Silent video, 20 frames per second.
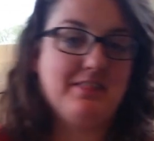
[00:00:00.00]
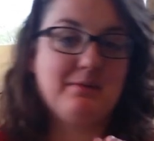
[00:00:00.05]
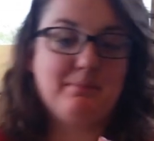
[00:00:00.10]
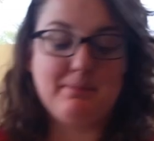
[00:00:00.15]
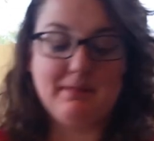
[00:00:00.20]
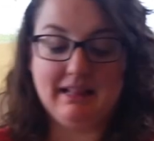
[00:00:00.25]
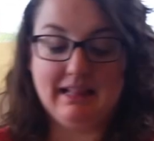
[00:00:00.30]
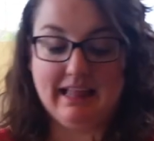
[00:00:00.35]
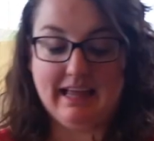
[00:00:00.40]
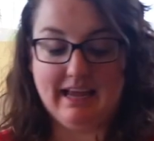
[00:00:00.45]
the
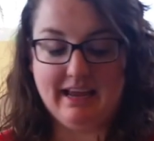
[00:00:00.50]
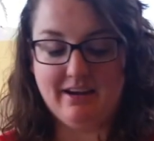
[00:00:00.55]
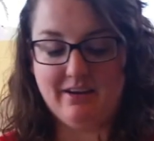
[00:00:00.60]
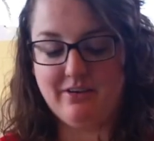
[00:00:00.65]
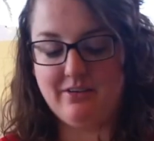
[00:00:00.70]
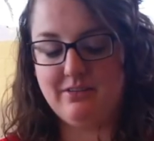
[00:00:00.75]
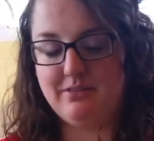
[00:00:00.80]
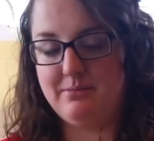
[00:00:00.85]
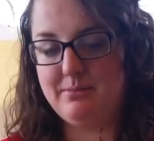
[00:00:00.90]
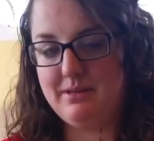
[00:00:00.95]

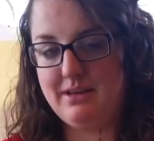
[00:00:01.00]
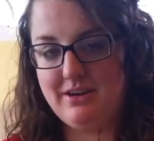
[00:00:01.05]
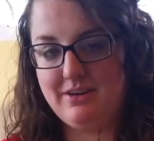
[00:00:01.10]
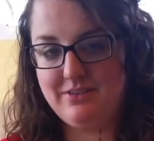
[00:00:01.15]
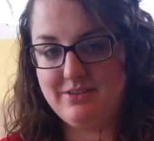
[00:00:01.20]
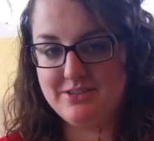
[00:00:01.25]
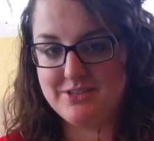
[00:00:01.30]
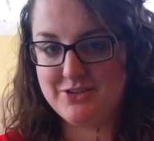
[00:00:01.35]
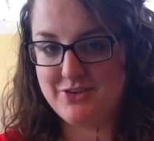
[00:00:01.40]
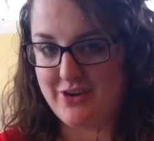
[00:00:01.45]
Play-Doh.
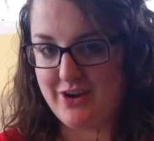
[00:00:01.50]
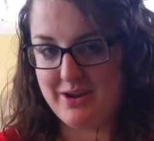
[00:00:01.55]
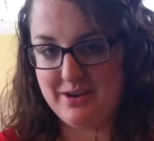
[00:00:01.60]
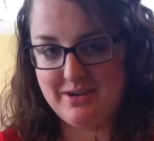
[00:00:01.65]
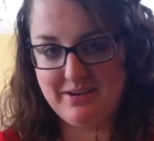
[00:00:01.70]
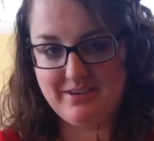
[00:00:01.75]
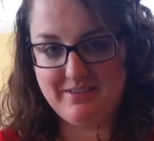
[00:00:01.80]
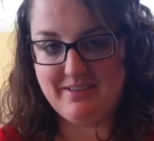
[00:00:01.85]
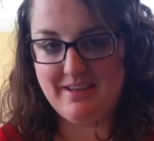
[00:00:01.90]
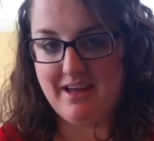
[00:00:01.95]
Play-Doh is
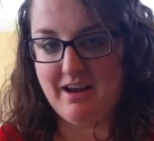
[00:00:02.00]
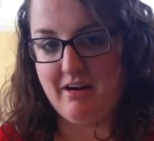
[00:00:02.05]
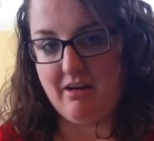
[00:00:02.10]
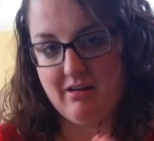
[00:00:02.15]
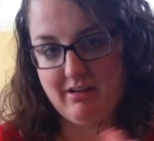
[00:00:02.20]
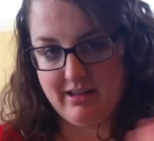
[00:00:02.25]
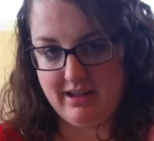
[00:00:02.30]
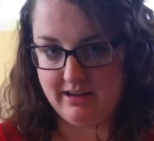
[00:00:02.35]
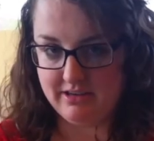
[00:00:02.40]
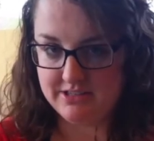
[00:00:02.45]
great at
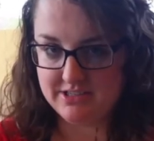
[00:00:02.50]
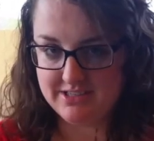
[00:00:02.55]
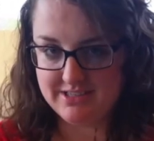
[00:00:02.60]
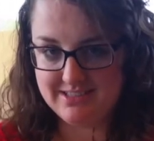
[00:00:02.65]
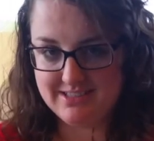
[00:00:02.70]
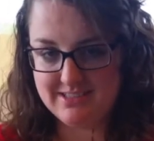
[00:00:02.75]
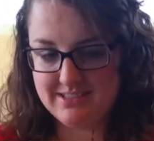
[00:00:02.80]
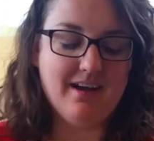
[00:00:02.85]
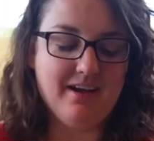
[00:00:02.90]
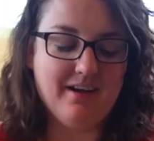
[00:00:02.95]
all
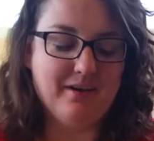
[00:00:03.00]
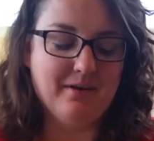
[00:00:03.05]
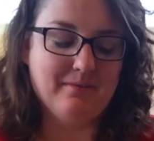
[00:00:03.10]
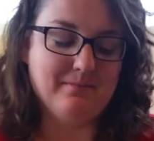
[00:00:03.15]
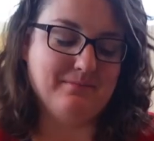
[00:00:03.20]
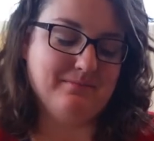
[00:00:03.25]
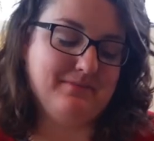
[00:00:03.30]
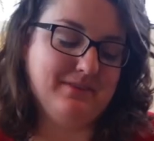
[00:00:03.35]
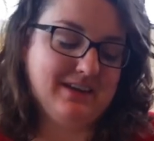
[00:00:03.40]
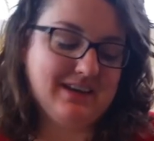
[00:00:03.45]
ages
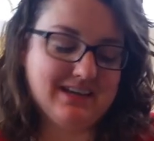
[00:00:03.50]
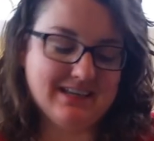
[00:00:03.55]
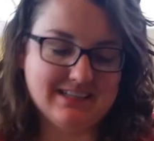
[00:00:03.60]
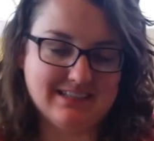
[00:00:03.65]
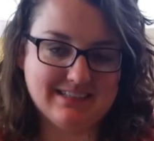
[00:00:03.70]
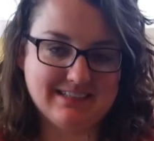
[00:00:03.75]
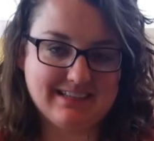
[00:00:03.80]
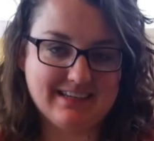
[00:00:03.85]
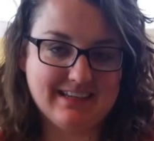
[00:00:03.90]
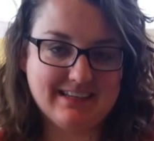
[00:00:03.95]

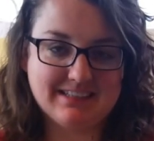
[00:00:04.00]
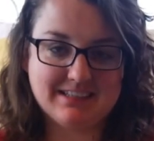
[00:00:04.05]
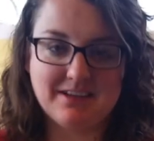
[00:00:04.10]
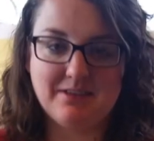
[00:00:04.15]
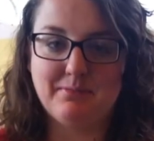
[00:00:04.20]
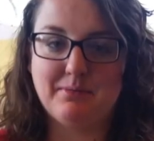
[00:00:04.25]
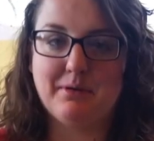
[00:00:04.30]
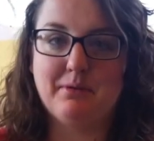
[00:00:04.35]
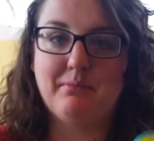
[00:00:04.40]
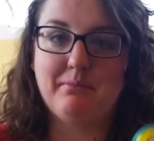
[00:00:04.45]
because kids
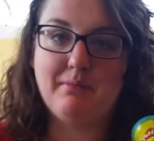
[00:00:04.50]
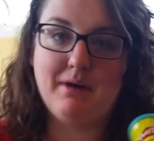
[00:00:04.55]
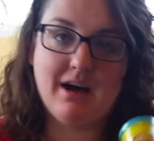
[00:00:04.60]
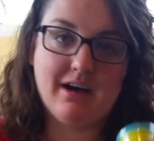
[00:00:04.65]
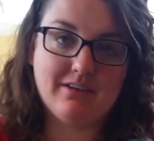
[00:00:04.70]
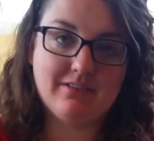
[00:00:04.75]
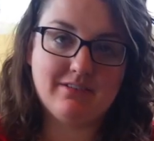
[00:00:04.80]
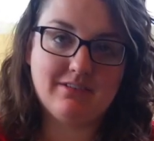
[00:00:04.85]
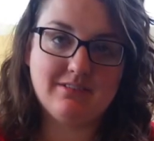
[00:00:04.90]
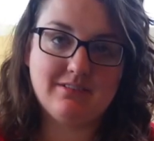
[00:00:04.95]
can build
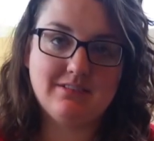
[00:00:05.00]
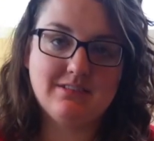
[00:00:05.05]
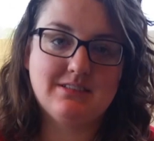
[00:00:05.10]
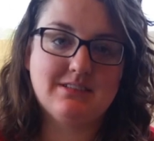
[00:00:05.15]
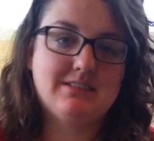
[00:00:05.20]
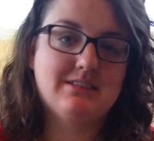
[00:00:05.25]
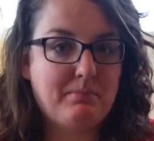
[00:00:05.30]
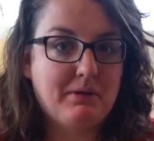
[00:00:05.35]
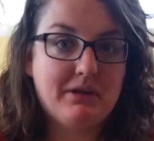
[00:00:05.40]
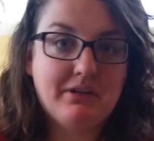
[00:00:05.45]

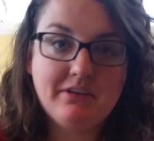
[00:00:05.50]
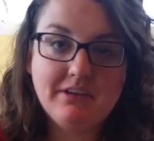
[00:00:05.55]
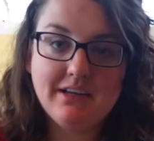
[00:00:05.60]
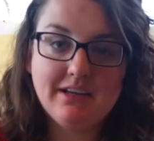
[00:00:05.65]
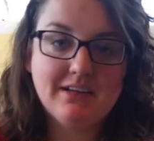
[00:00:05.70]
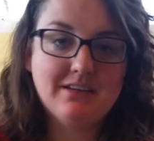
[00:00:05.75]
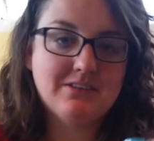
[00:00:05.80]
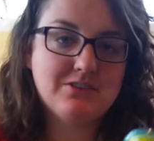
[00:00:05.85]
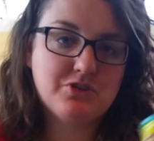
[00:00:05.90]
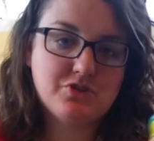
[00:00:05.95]
models,
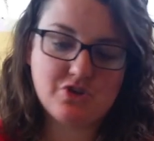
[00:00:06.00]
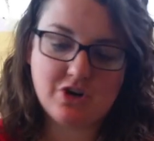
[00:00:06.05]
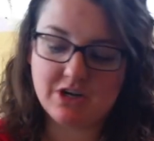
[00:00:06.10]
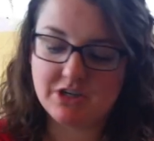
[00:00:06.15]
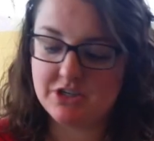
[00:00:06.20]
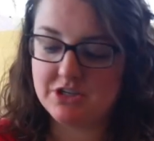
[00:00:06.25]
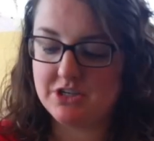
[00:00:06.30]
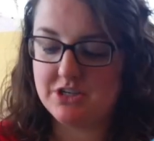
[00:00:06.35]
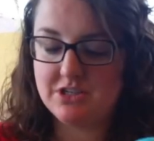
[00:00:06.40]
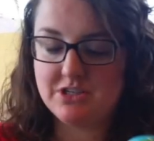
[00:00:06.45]
building
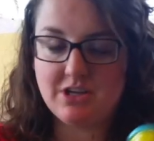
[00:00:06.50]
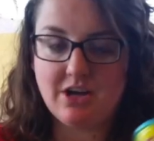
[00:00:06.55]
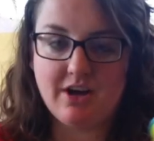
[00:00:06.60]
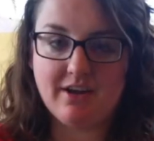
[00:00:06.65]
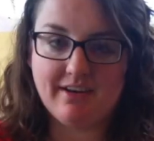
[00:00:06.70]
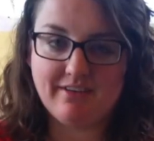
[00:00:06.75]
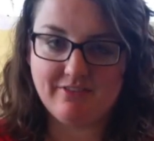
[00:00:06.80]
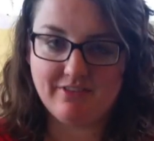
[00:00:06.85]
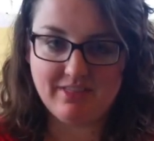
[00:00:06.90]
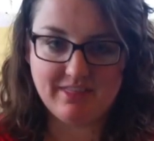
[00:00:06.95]
structures,
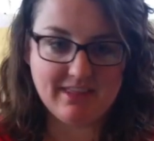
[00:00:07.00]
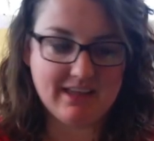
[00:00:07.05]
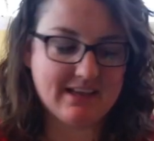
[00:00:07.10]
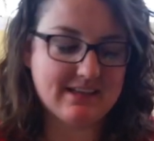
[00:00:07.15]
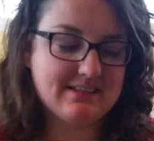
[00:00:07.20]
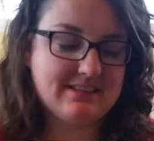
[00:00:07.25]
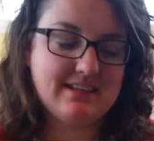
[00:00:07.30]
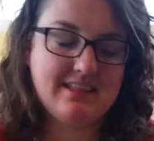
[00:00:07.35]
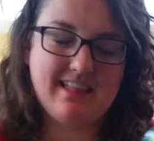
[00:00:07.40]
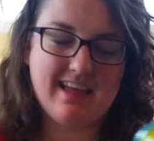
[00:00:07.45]
all different
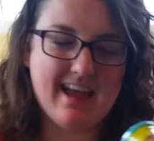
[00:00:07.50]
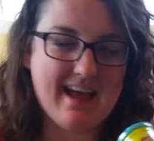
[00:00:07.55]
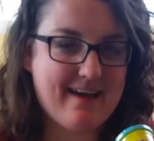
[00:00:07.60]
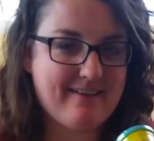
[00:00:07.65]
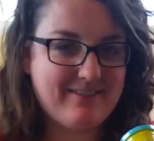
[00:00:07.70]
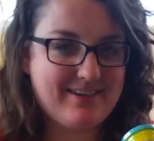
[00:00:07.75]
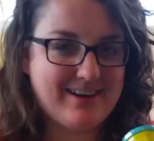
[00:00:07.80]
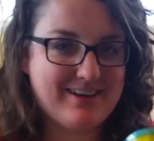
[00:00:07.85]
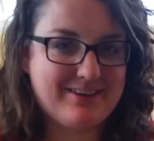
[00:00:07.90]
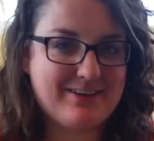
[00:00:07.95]
things, and they
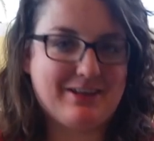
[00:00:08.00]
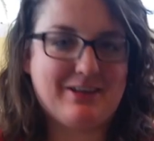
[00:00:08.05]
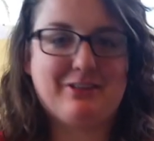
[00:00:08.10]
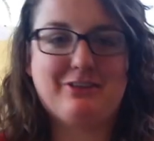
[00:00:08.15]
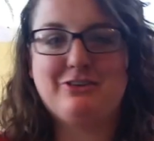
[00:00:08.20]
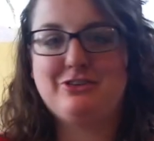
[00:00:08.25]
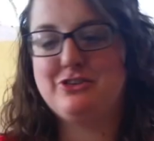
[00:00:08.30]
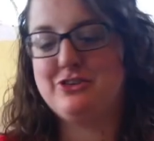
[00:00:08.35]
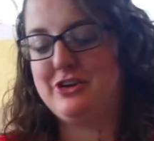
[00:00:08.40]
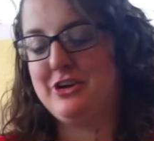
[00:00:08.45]
have it at
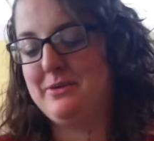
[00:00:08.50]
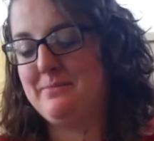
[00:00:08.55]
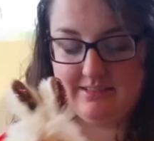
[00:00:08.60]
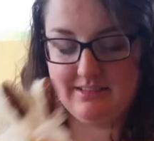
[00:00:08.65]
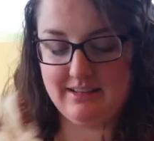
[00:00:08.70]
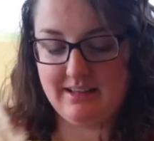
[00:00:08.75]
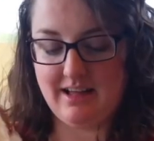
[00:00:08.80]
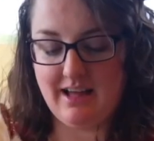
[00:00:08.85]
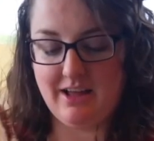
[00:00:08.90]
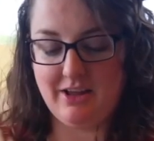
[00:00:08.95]
Dollar Tree.
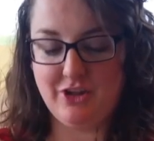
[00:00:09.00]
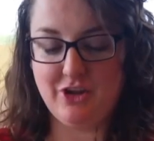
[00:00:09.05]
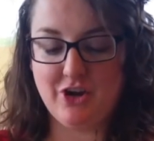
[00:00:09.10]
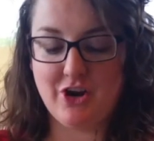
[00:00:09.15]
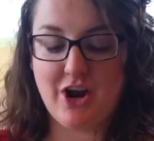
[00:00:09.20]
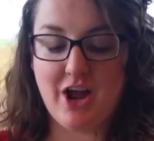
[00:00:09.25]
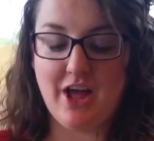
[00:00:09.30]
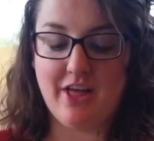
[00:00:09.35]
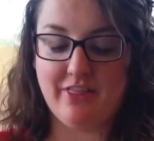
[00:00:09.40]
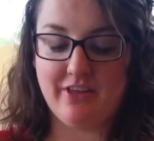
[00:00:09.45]

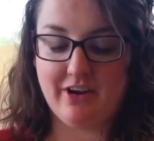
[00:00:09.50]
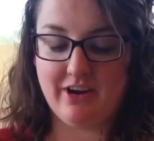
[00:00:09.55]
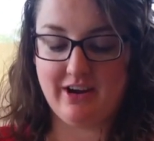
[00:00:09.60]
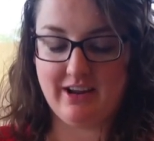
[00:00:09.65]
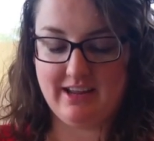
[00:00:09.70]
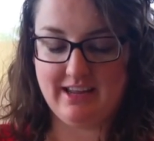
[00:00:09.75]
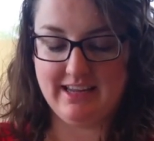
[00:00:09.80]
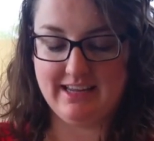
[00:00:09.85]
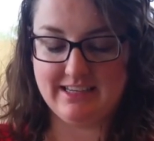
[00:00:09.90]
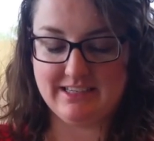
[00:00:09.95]
Your other
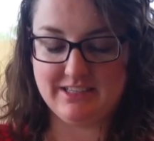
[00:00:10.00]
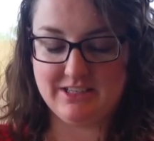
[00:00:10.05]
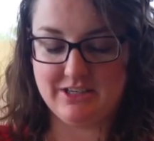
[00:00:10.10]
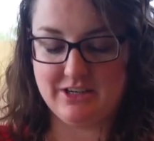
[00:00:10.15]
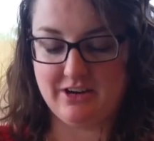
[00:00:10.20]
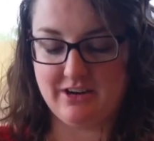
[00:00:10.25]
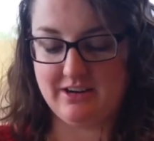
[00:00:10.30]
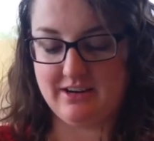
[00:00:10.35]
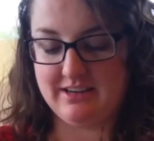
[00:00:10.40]
Easter